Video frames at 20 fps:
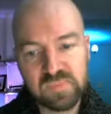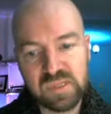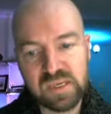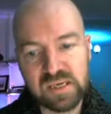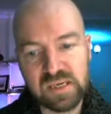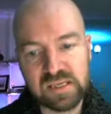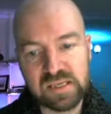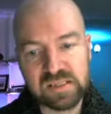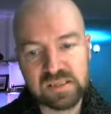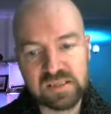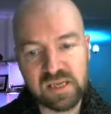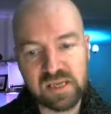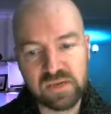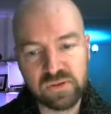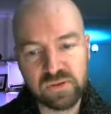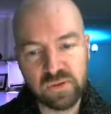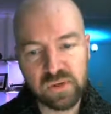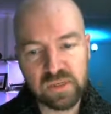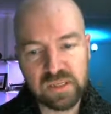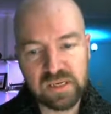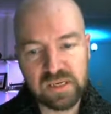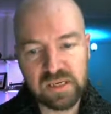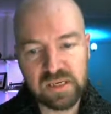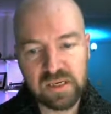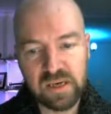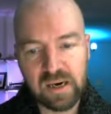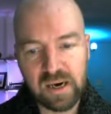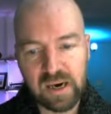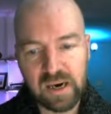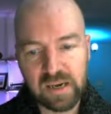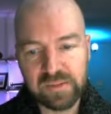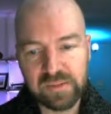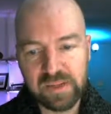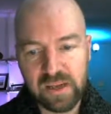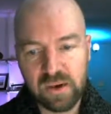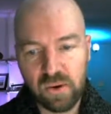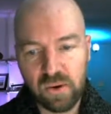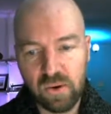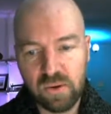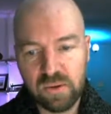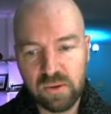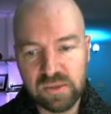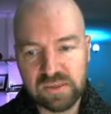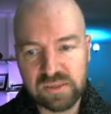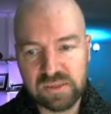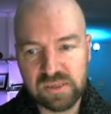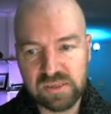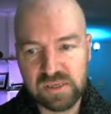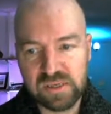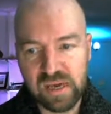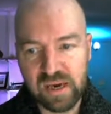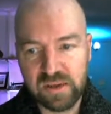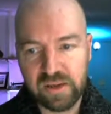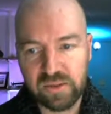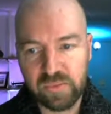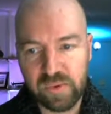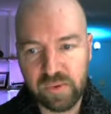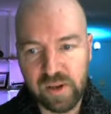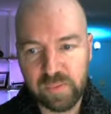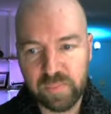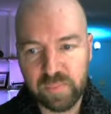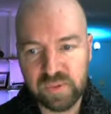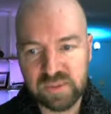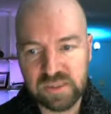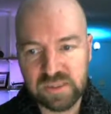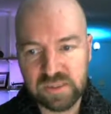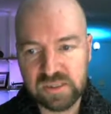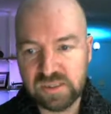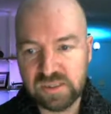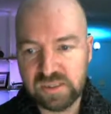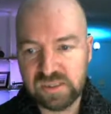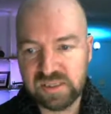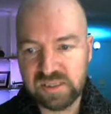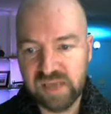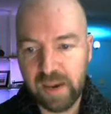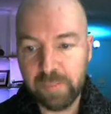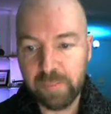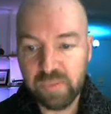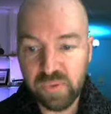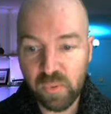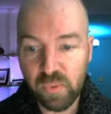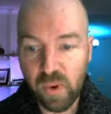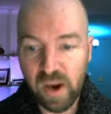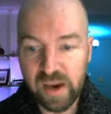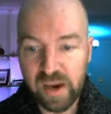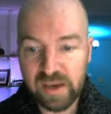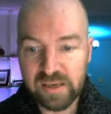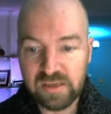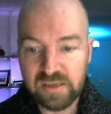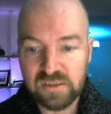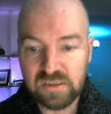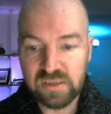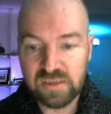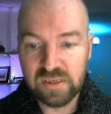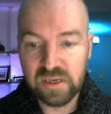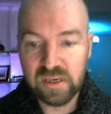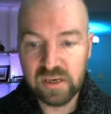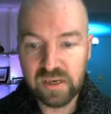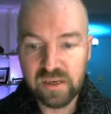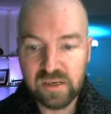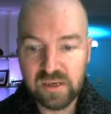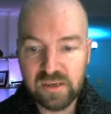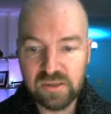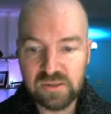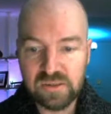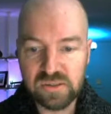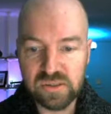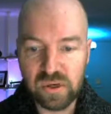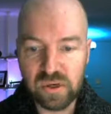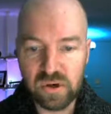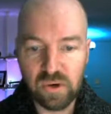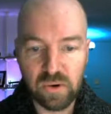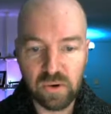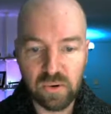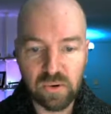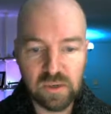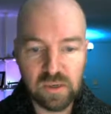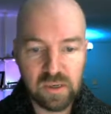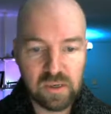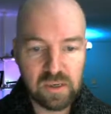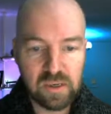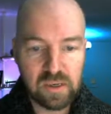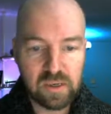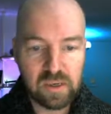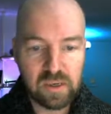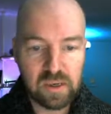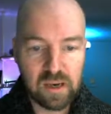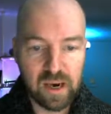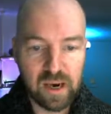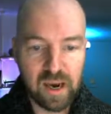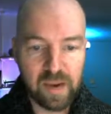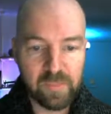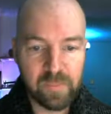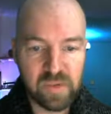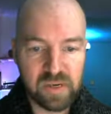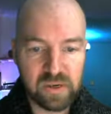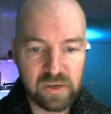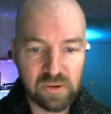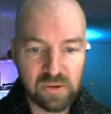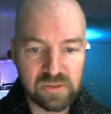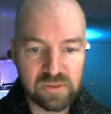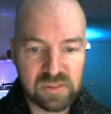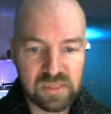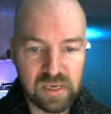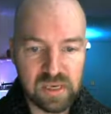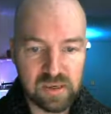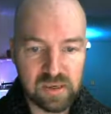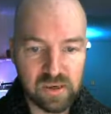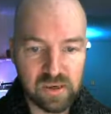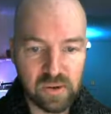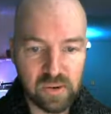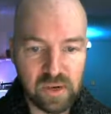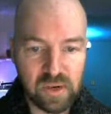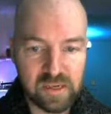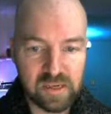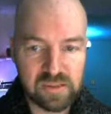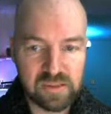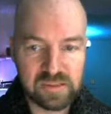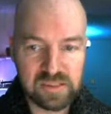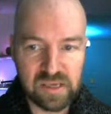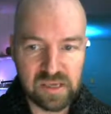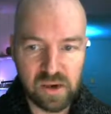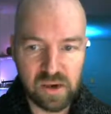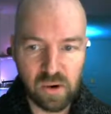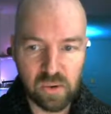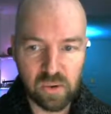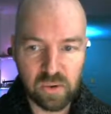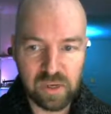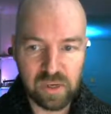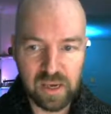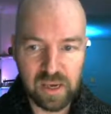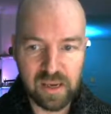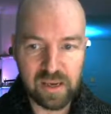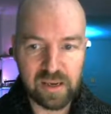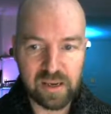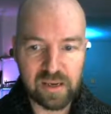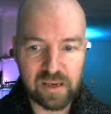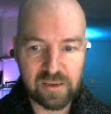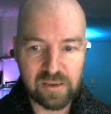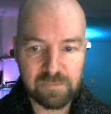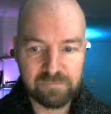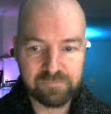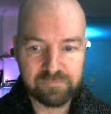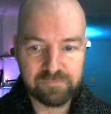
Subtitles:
concentrically on that hole. It's just not in the right position depth-wise. So I'm going to go ahead and say OK.